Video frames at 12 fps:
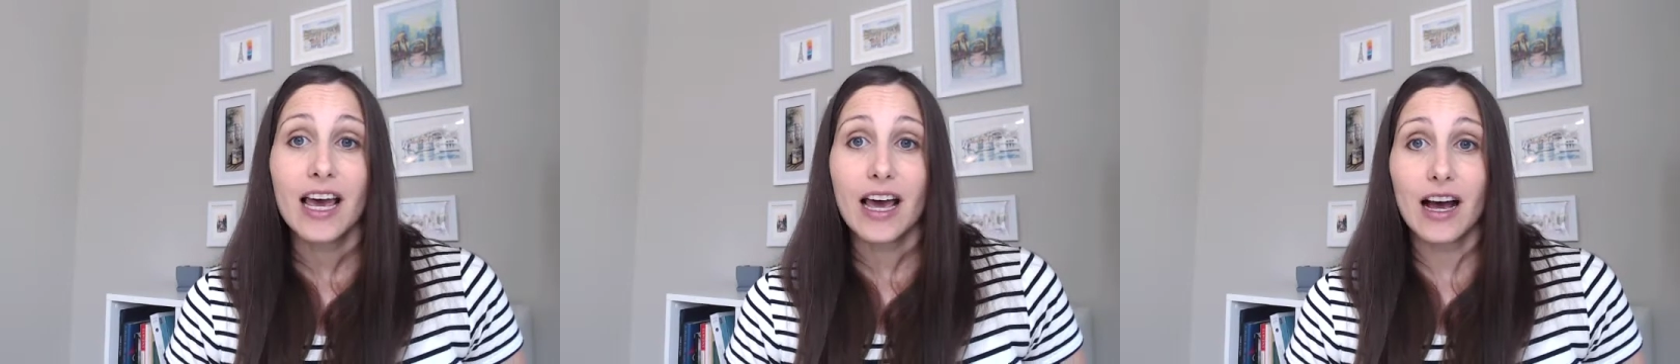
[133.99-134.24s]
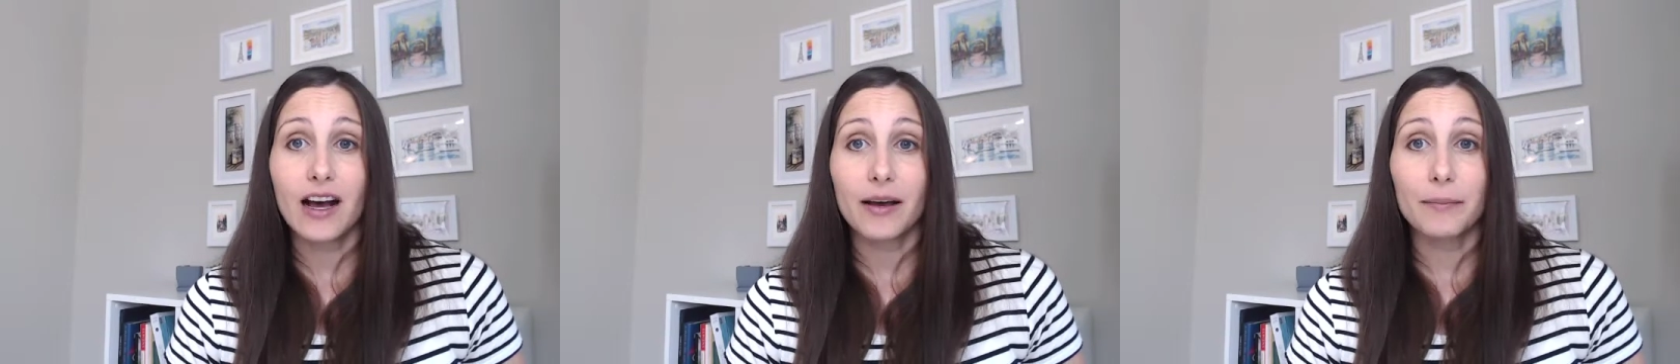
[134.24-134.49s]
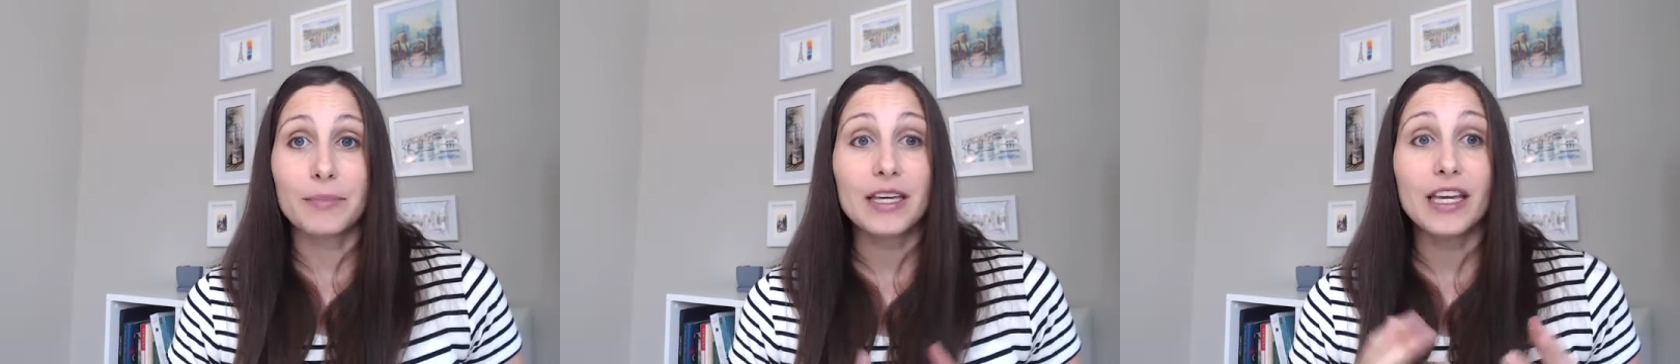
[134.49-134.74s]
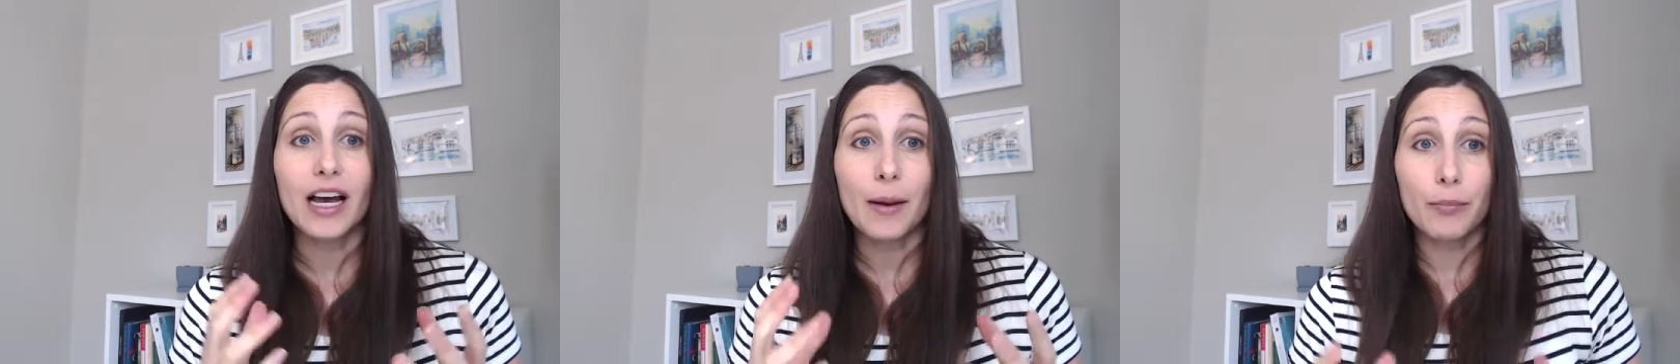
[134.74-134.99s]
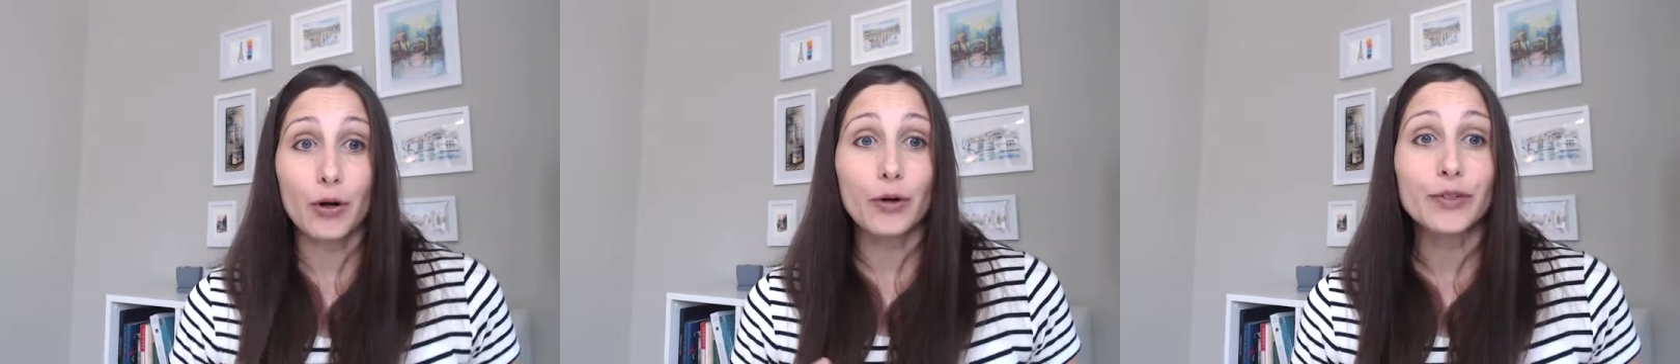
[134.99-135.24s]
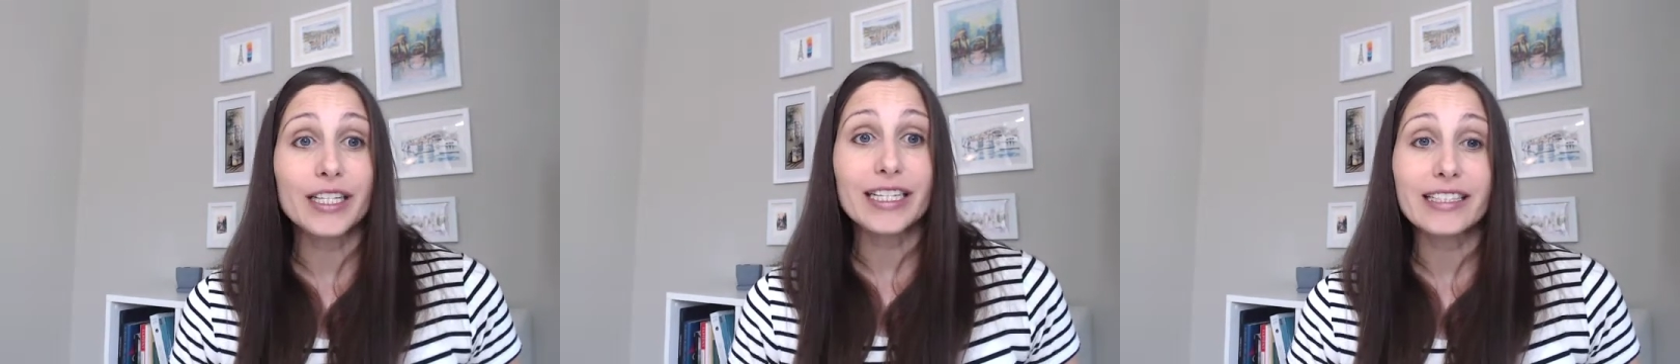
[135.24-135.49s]
uh, being a
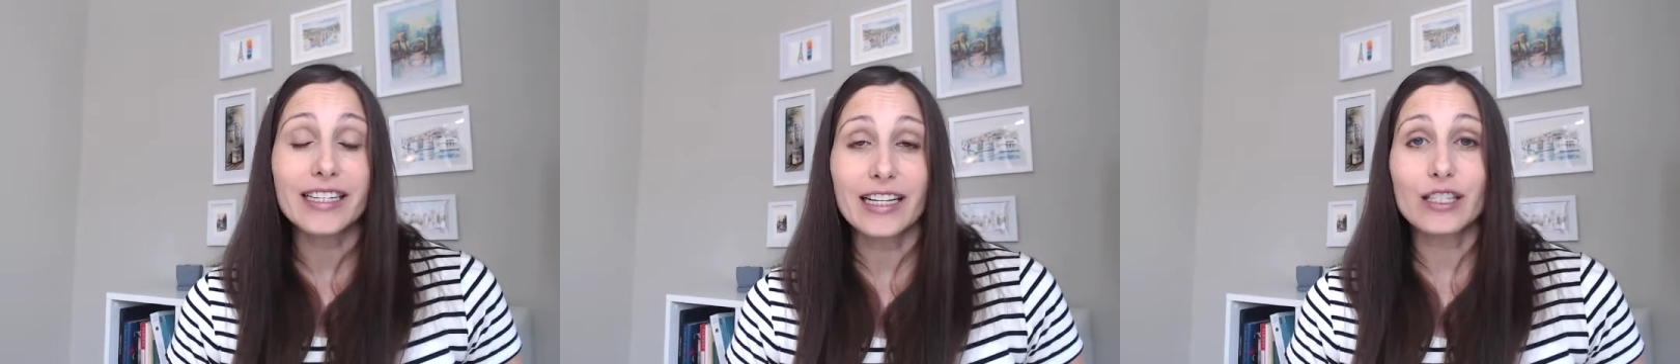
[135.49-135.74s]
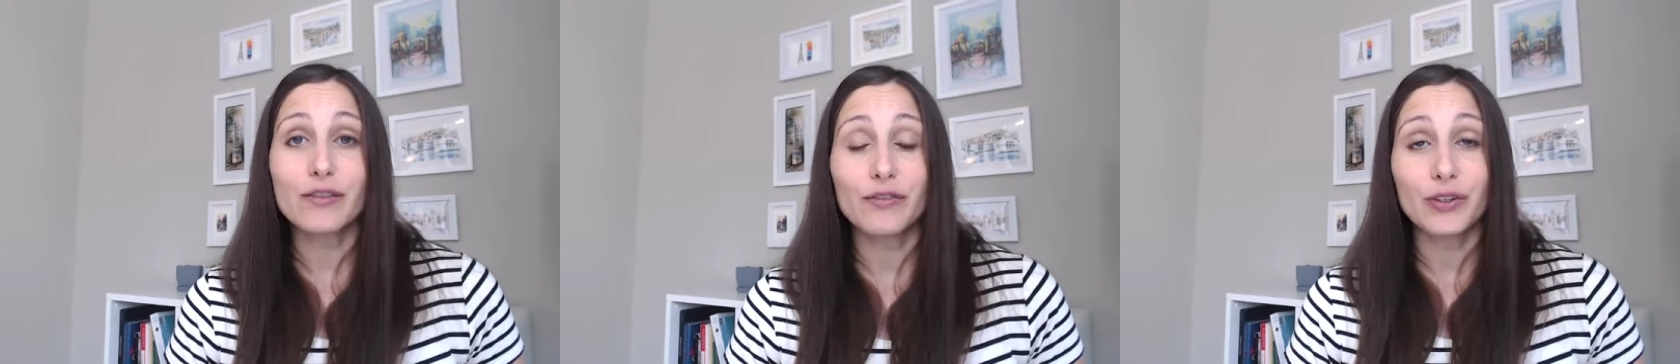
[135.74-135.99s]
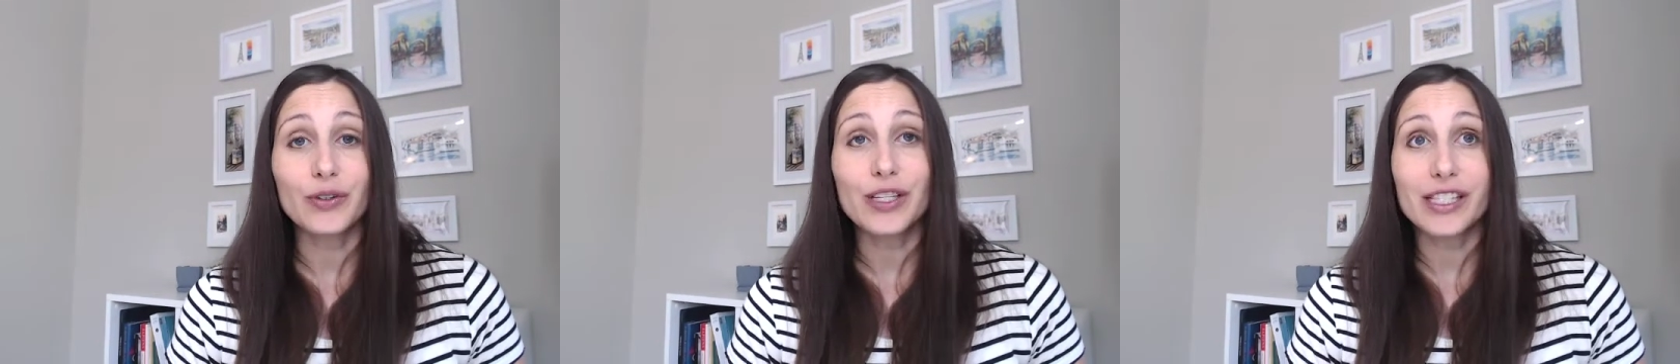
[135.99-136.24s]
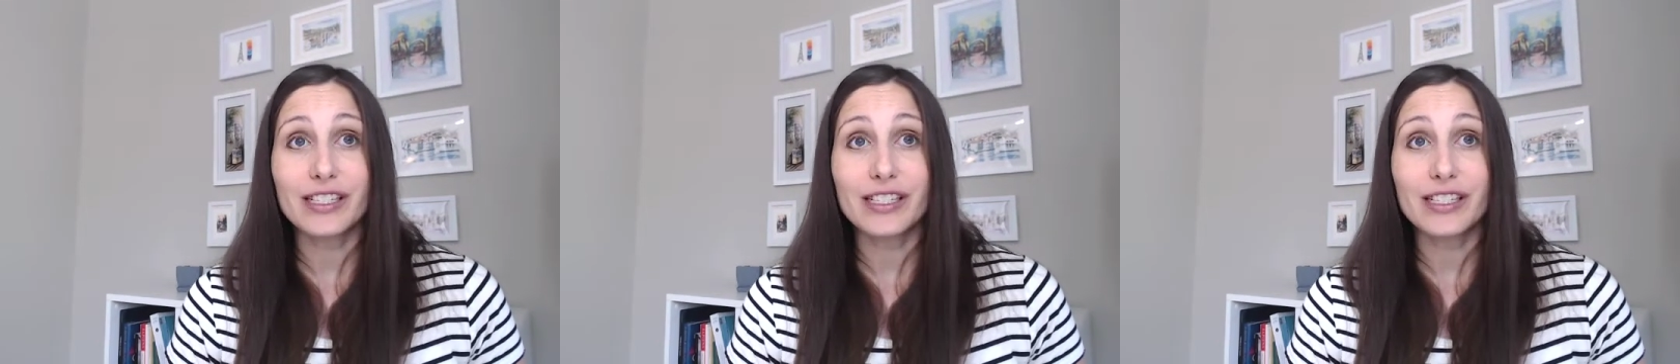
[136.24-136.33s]
protein dense food is